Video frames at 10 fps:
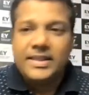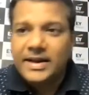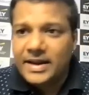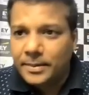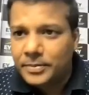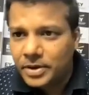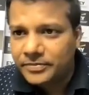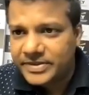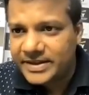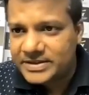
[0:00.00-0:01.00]
Okay,
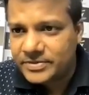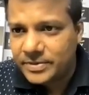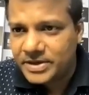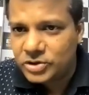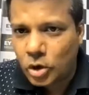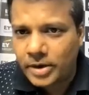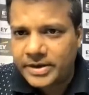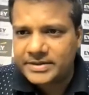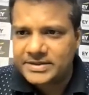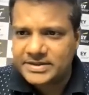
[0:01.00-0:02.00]
the number of
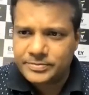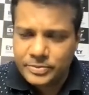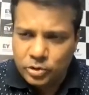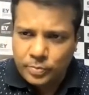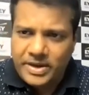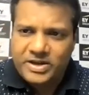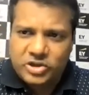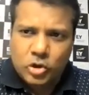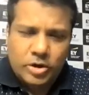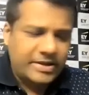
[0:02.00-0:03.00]
things we've been talking,
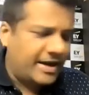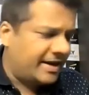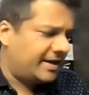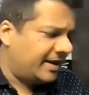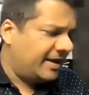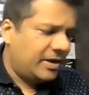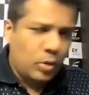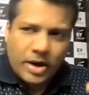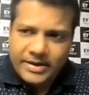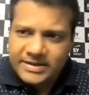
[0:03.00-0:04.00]
just we will make sure
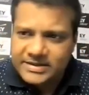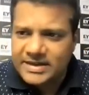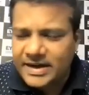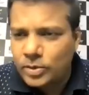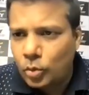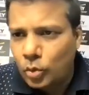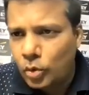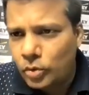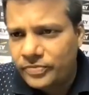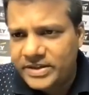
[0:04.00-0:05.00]
that you
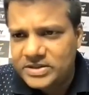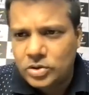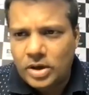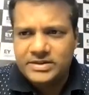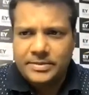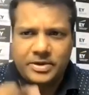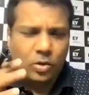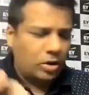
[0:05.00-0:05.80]
understand all of